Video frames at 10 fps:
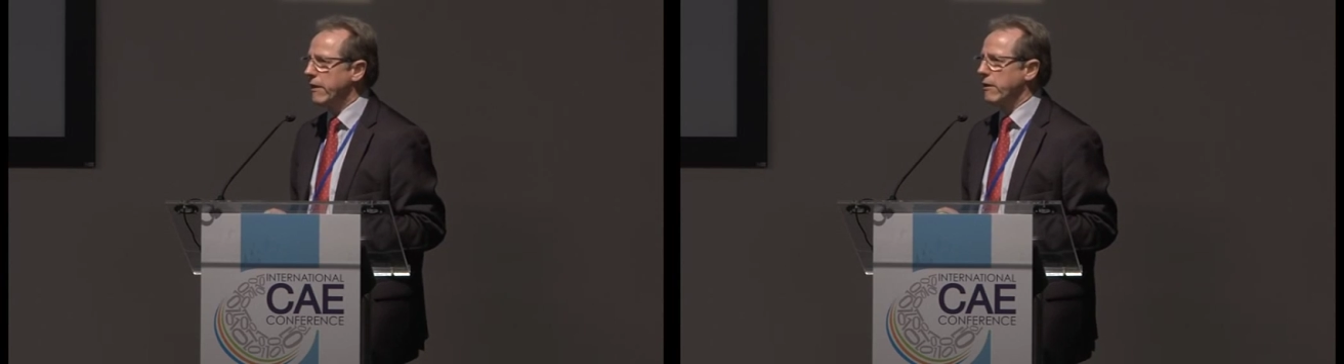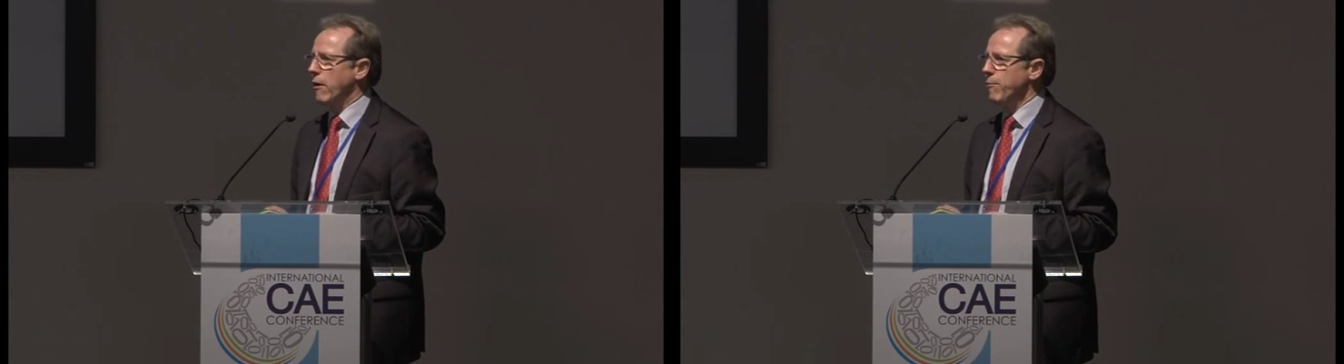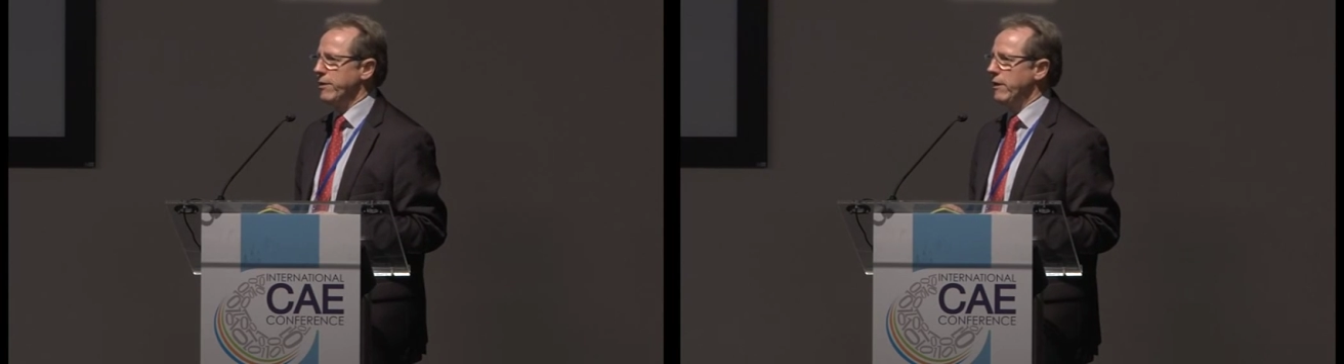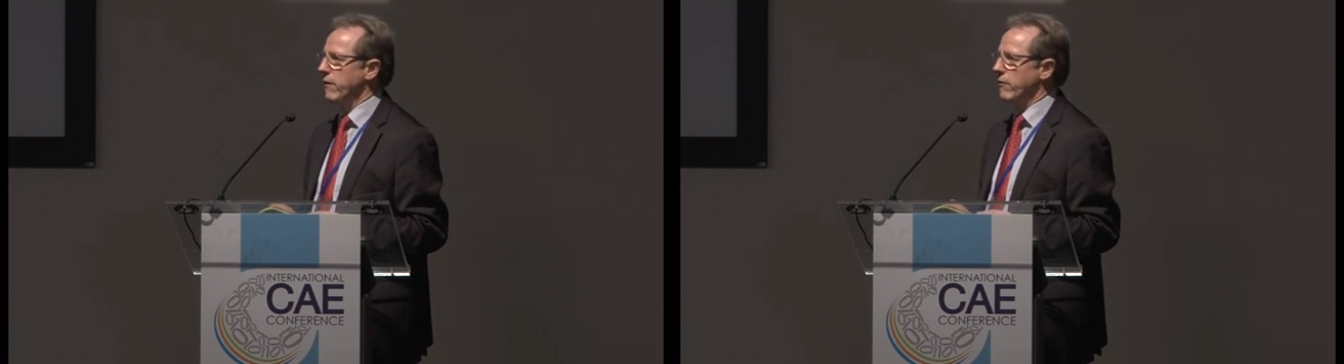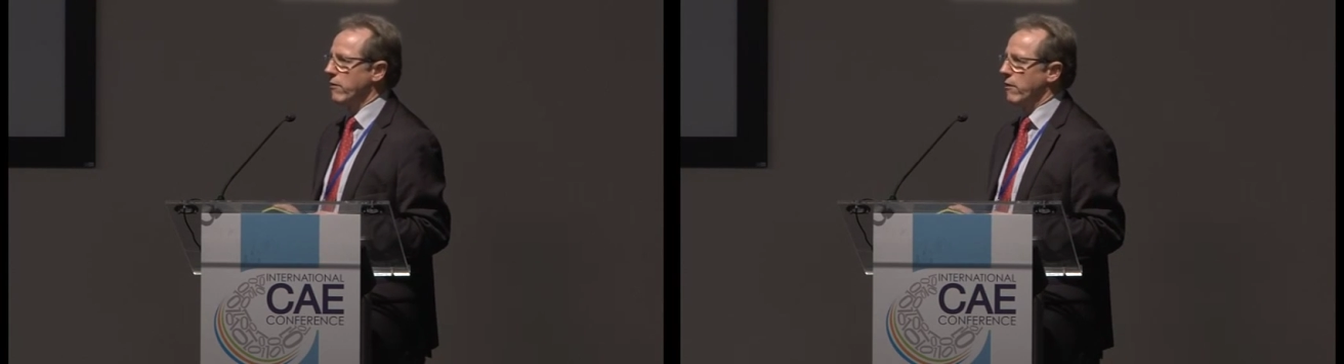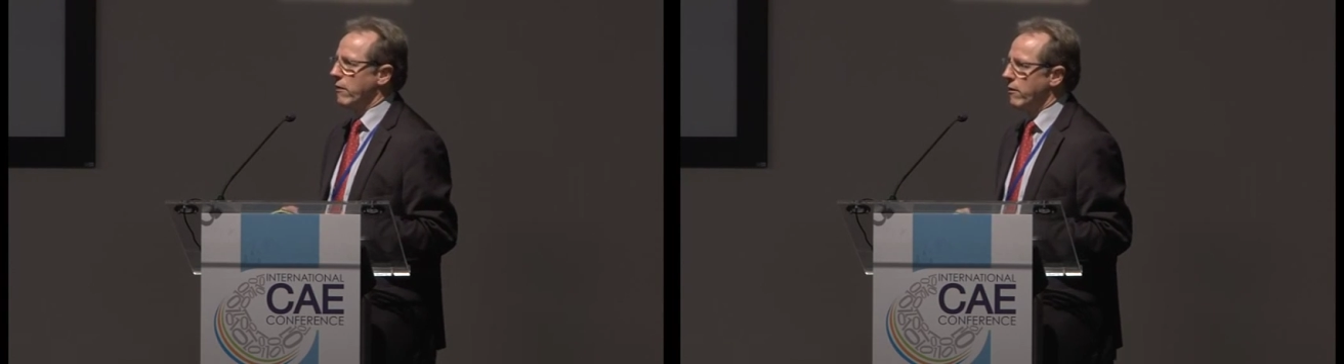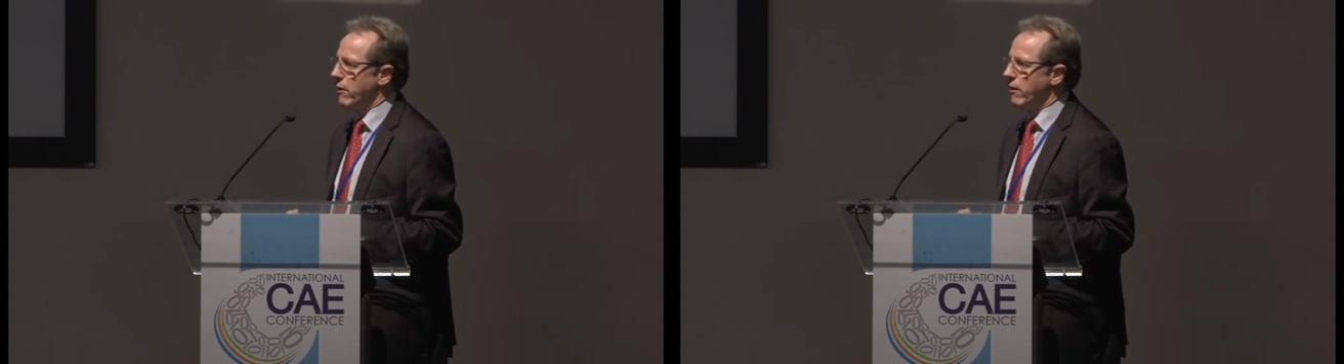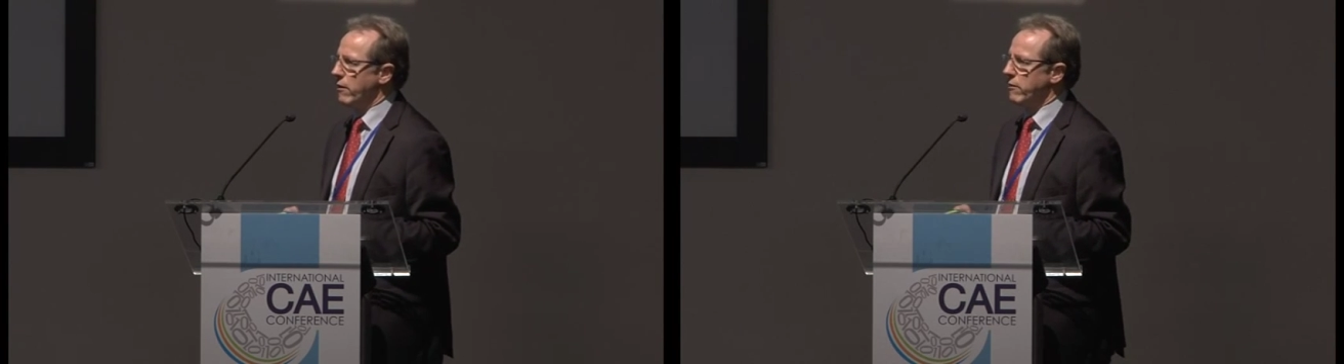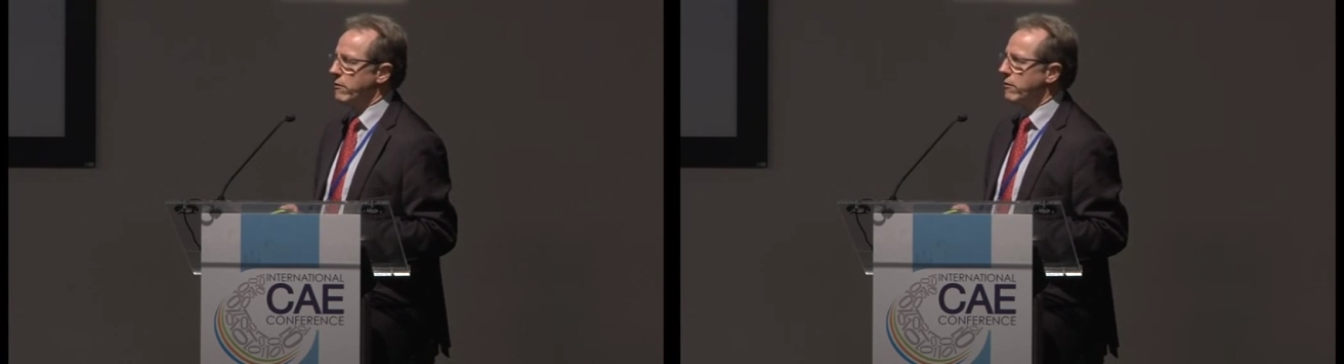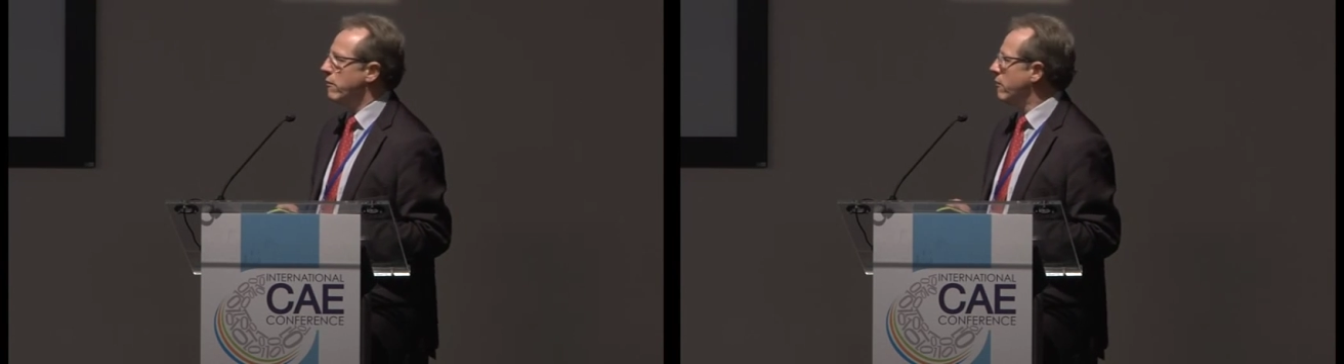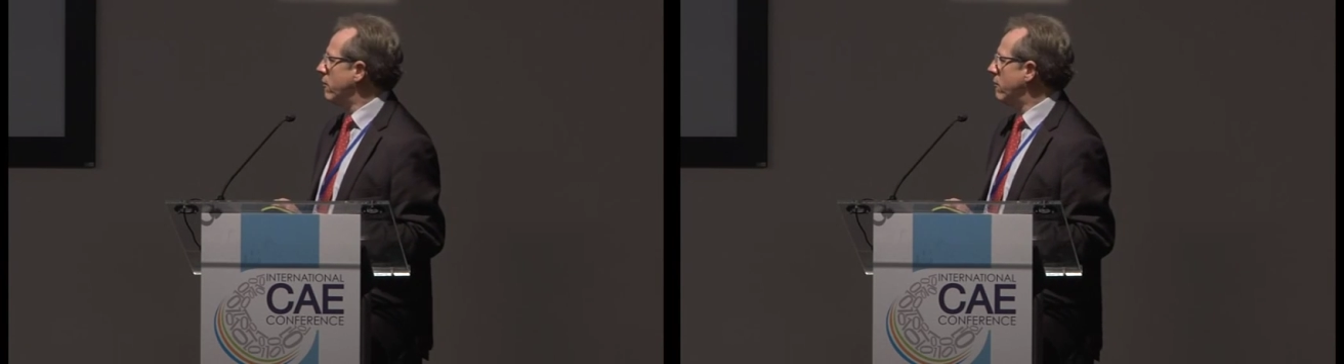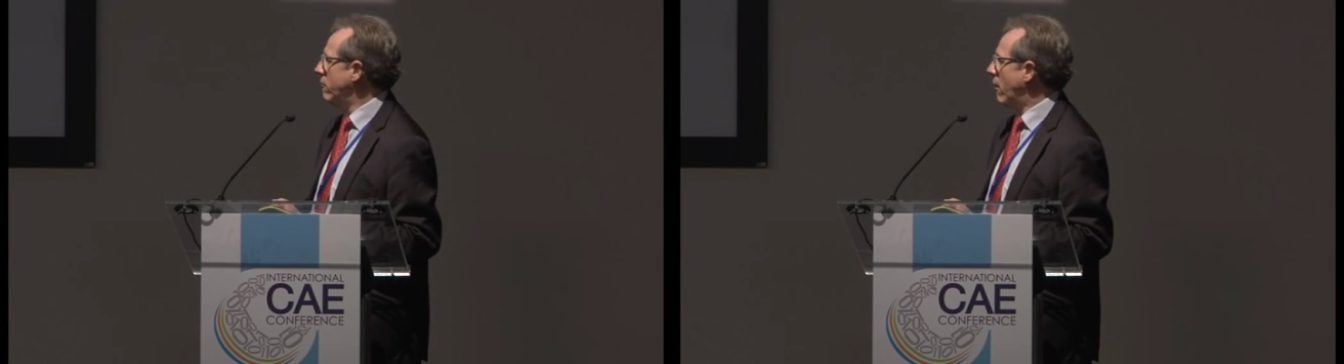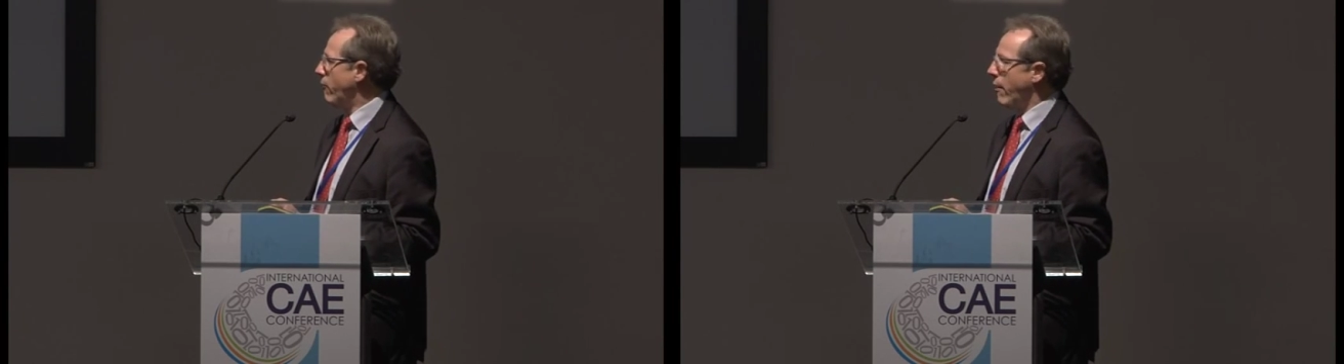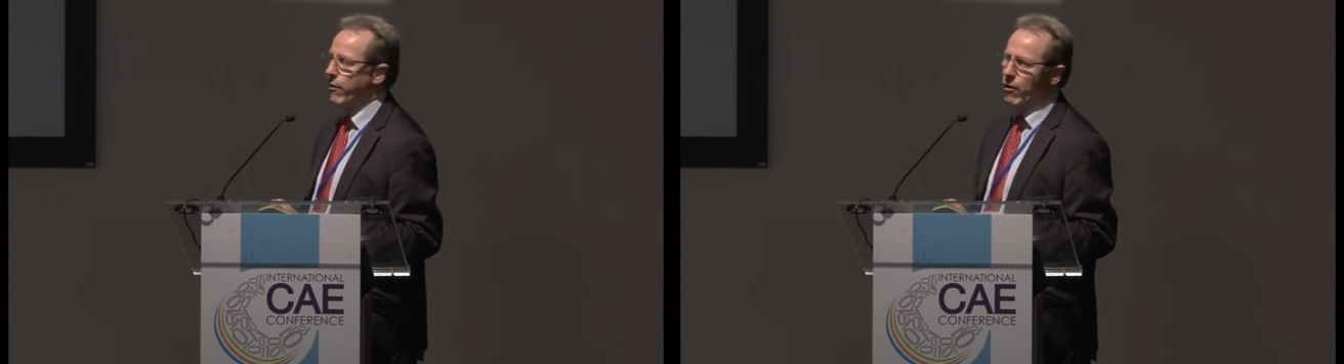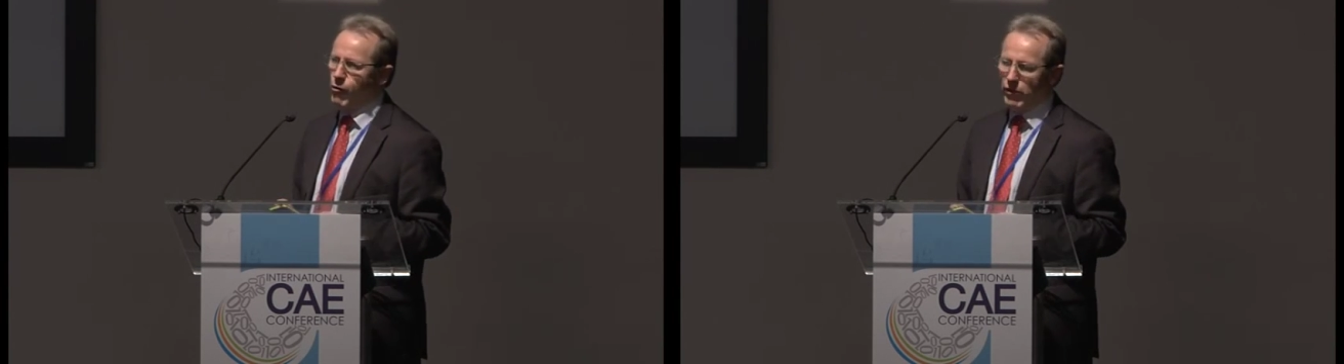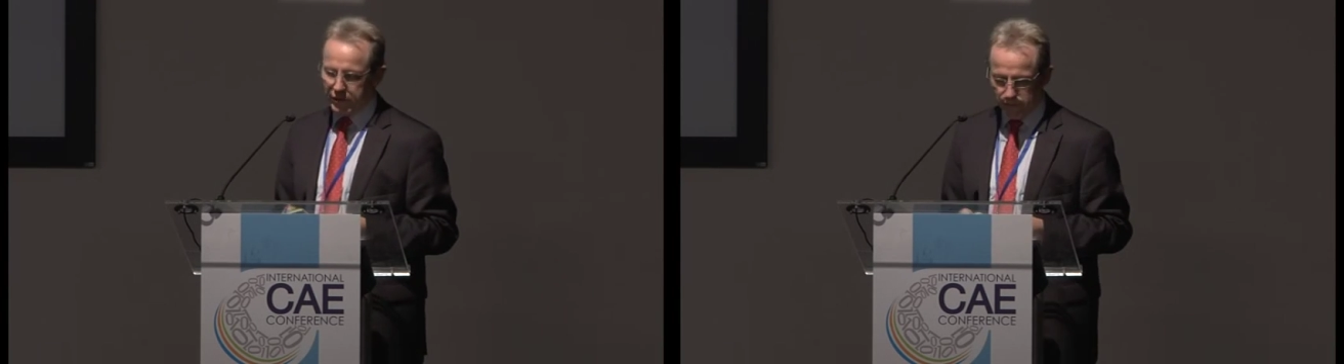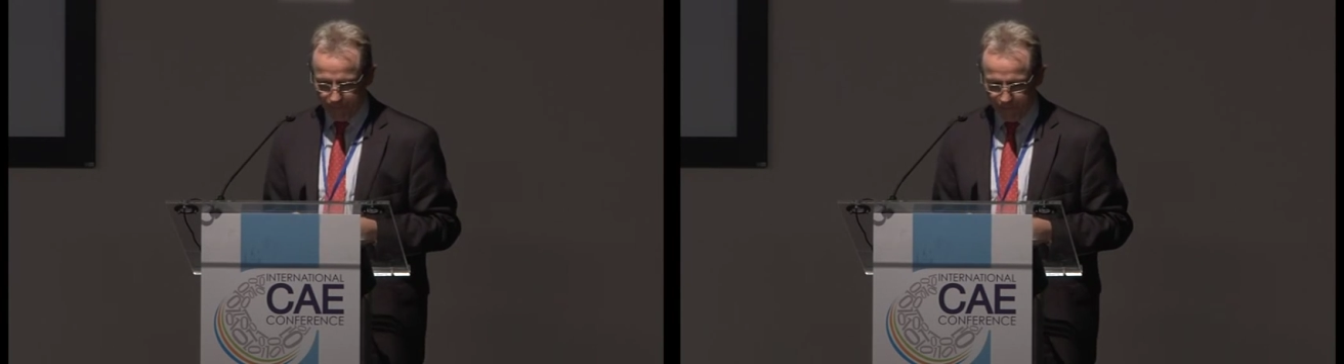companies who are very old.